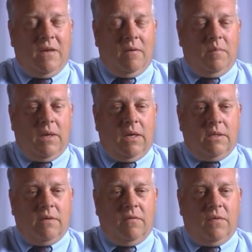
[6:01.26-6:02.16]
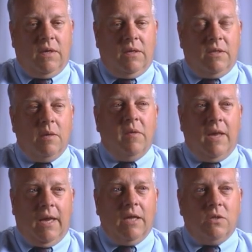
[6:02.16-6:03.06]
because of some of the
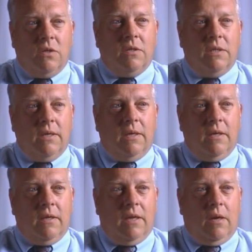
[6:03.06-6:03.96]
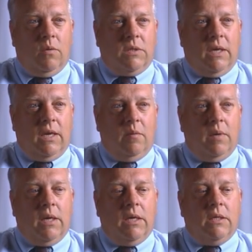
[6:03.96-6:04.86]
answers that I was getting,
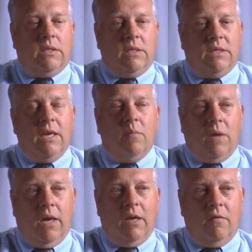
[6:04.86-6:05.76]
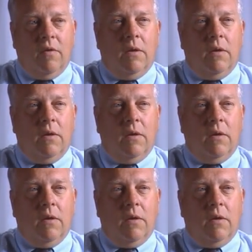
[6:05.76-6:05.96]
because the same kind of